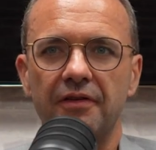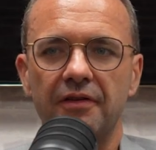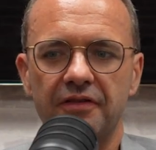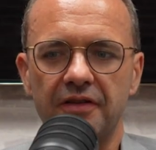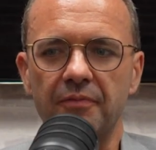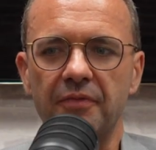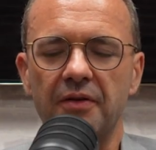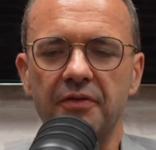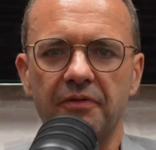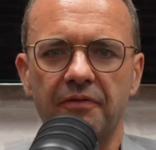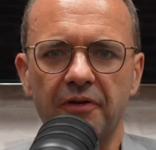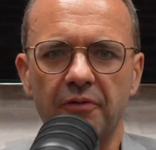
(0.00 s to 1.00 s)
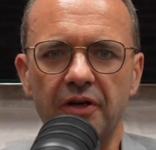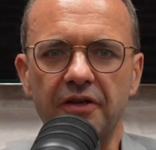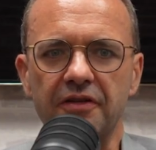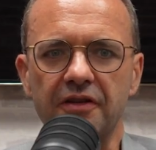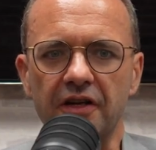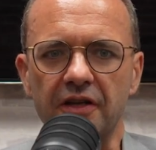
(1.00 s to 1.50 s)
sometimes we feel we need
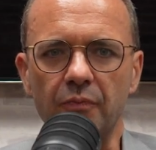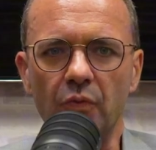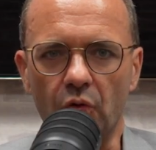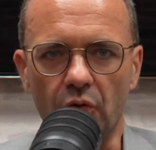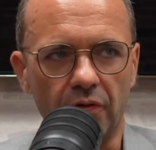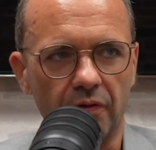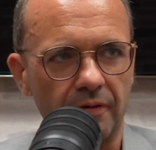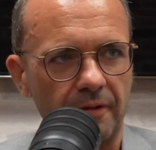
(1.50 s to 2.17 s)
to study more.